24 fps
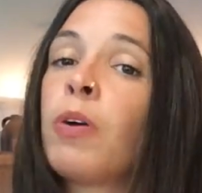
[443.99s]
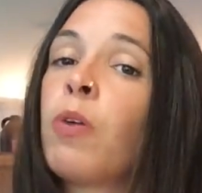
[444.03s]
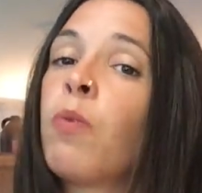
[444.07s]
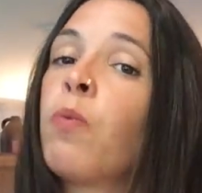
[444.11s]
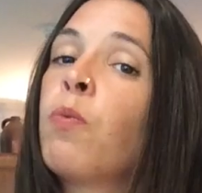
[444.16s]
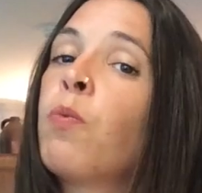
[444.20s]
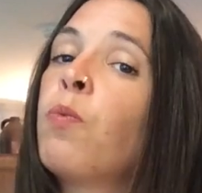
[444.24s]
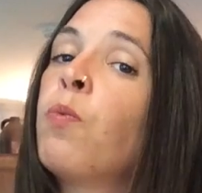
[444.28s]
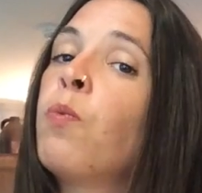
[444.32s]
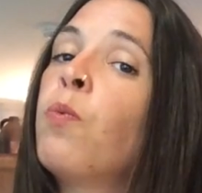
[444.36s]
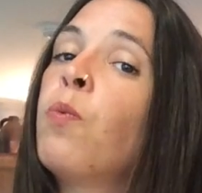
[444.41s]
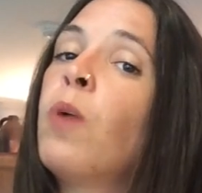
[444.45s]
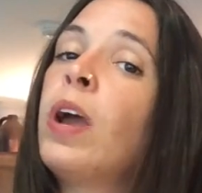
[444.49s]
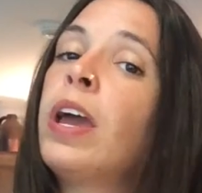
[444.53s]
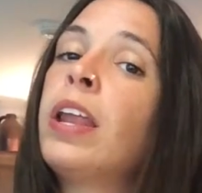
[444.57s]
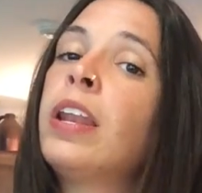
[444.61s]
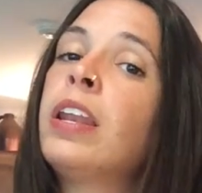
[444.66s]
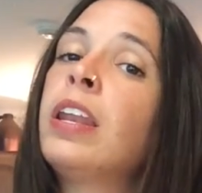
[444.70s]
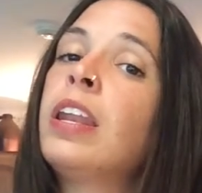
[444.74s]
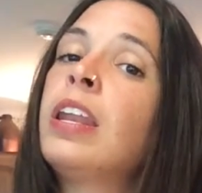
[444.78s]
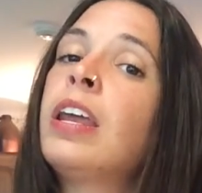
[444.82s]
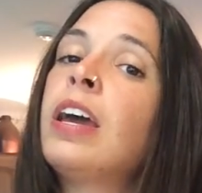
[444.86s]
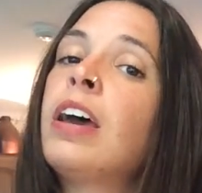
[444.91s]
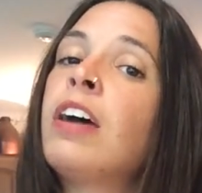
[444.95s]
But
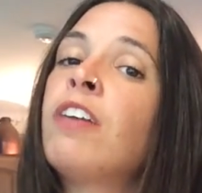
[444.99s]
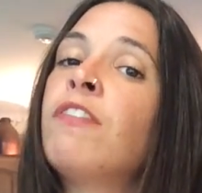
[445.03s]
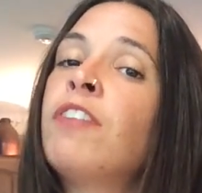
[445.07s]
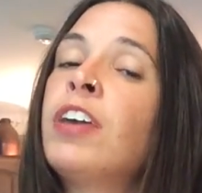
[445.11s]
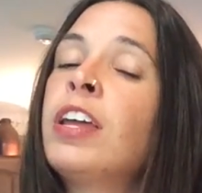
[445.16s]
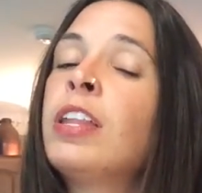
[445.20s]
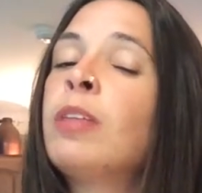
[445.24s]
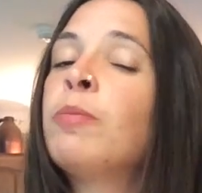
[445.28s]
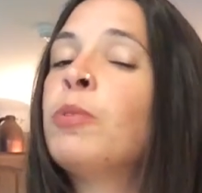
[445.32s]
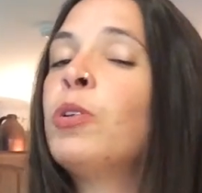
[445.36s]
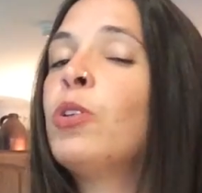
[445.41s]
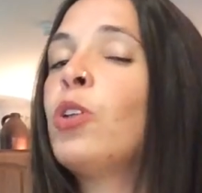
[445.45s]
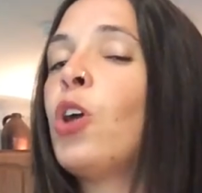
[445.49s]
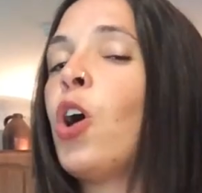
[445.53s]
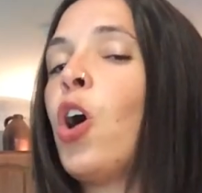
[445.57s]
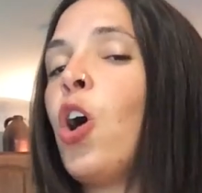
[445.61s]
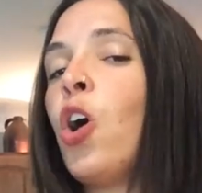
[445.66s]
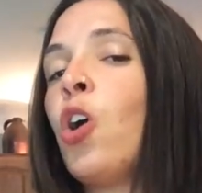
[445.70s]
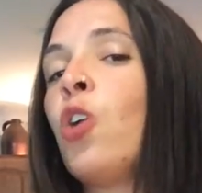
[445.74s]
when available,